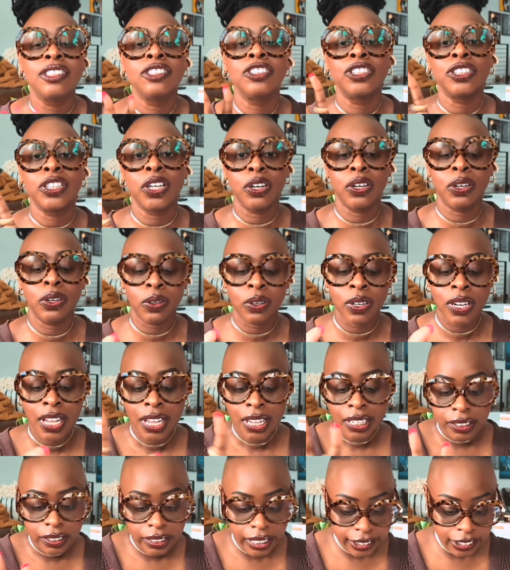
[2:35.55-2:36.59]
So
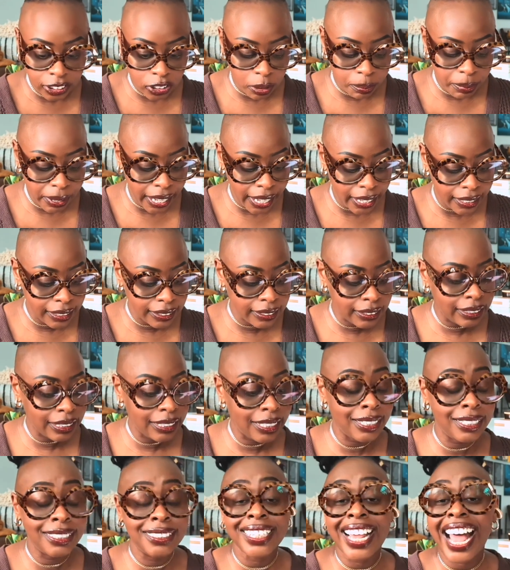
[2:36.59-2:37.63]
let's go behind the
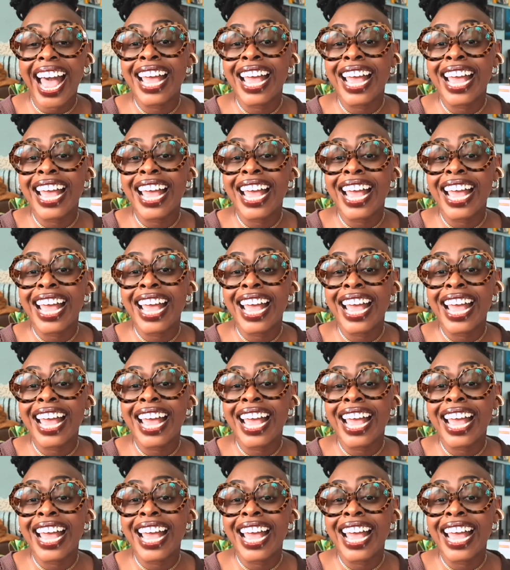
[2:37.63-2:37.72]
scenes.